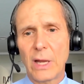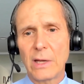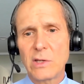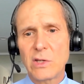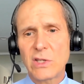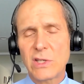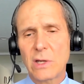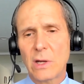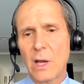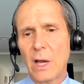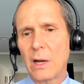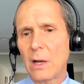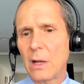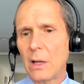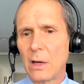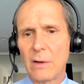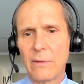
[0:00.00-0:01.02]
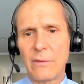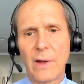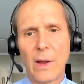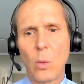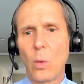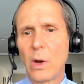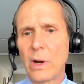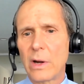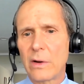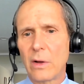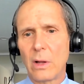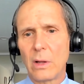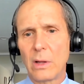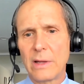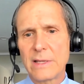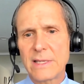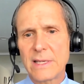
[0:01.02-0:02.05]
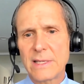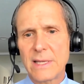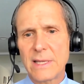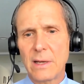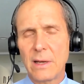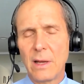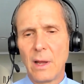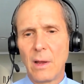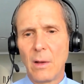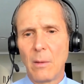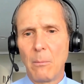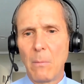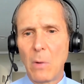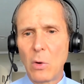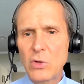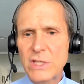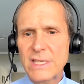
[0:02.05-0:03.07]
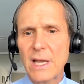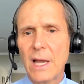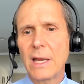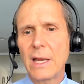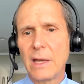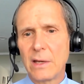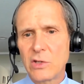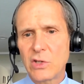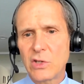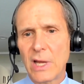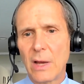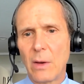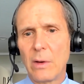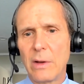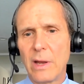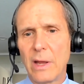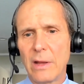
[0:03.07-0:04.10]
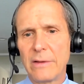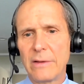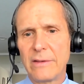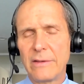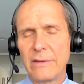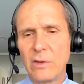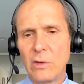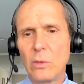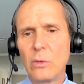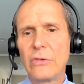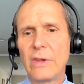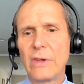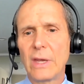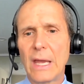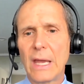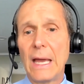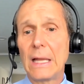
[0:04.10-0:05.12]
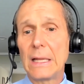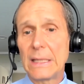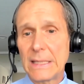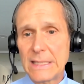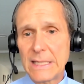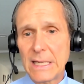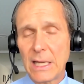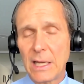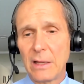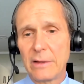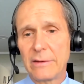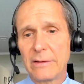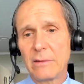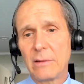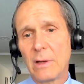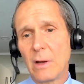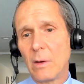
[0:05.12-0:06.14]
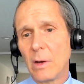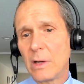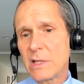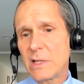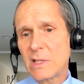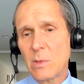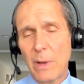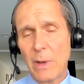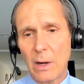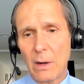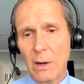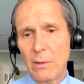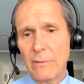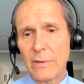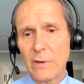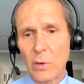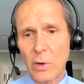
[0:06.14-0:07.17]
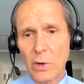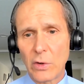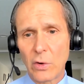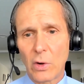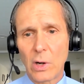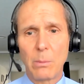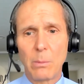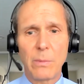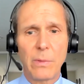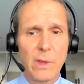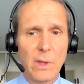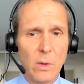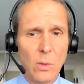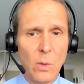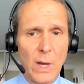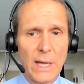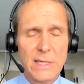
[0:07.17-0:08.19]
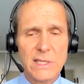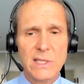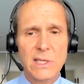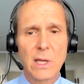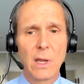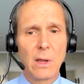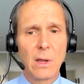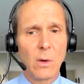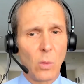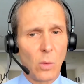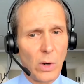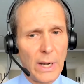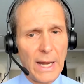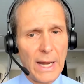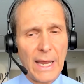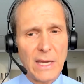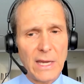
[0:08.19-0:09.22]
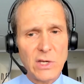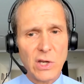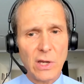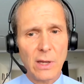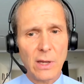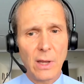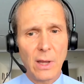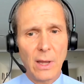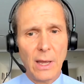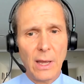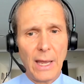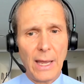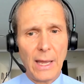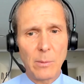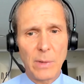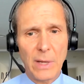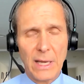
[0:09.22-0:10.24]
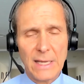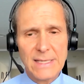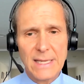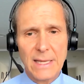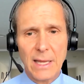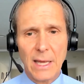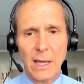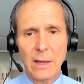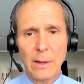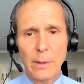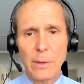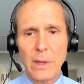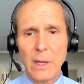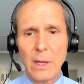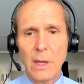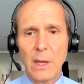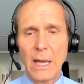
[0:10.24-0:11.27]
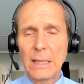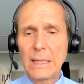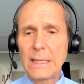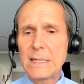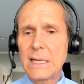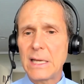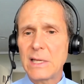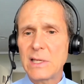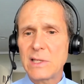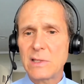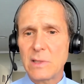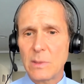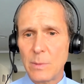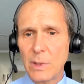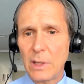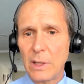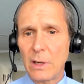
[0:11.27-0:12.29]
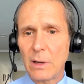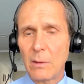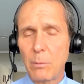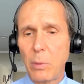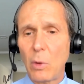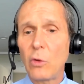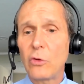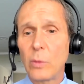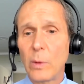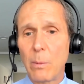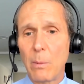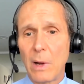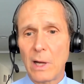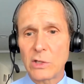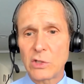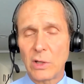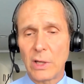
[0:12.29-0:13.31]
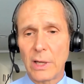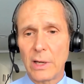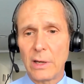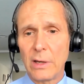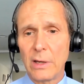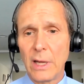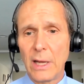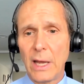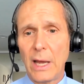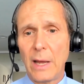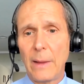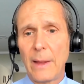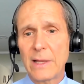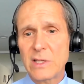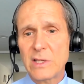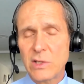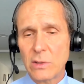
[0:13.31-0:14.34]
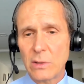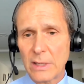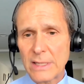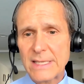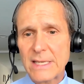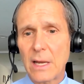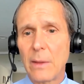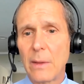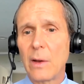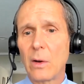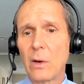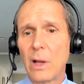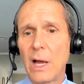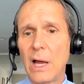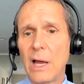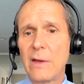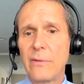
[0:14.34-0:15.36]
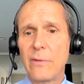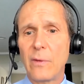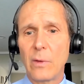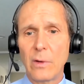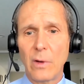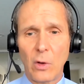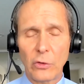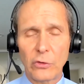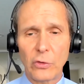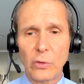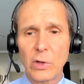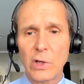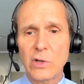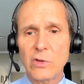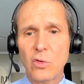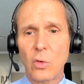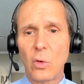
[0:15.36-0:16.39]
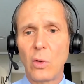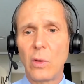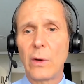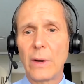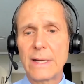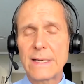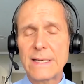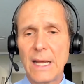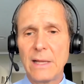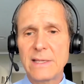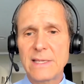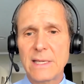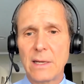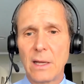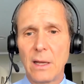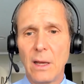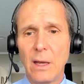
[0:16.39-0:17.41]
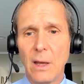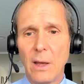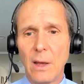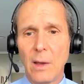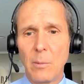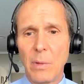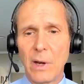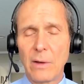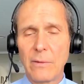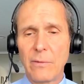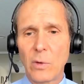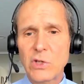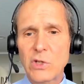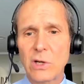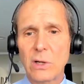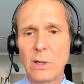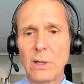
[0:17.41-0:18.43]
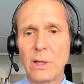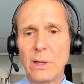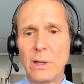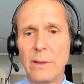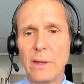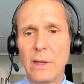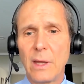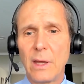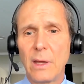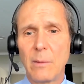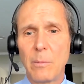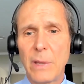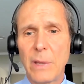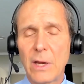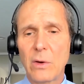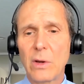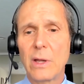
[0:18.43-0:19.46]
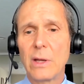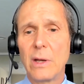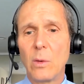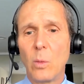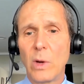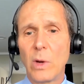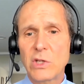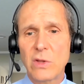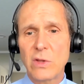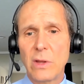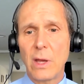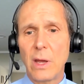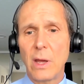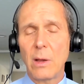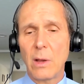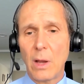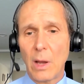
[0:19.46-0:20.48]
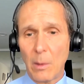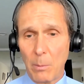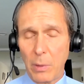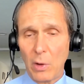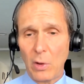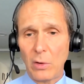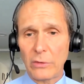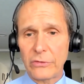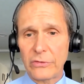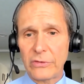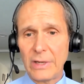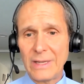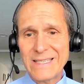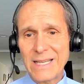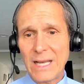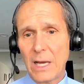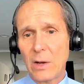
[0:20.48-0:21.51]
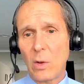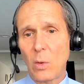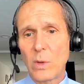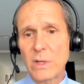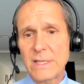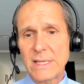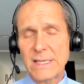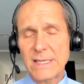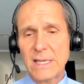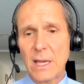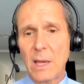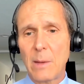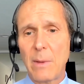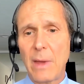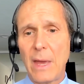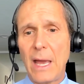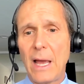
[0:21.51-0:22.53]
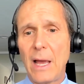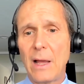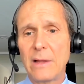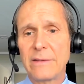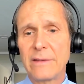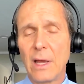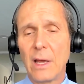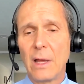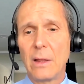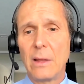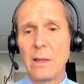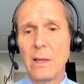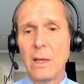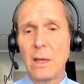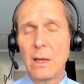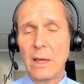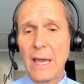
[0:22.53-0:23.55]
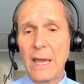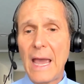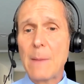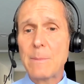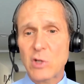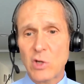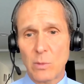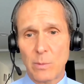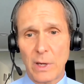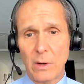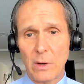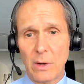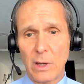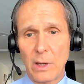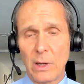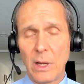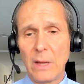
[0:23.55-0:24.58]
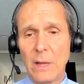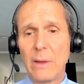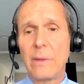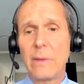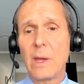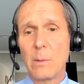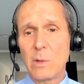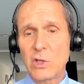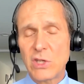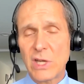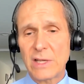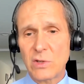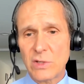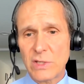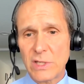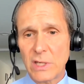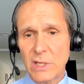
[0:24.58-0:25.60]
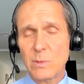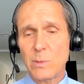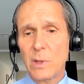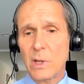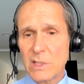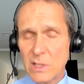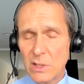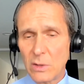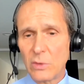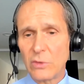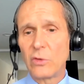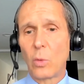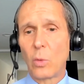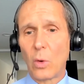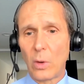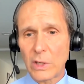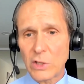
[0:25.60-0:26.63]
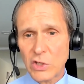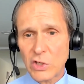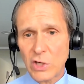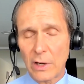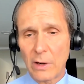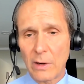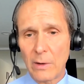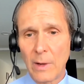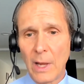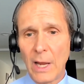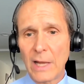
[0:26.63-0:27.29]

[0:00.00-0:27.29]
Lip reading: And just to kind of clarify what it all is that most signage nowadays is using LEDs, and it doesn't matter if you're in Europe, the US, or in Asia. And because of that, the LEDs typically are pulse width modulated, and that's to extend their life and also to control their intensity. But unfortunately, the period at which they pulse is not always the same as the capture period that the image sensor sees, because it uses rolling shutter.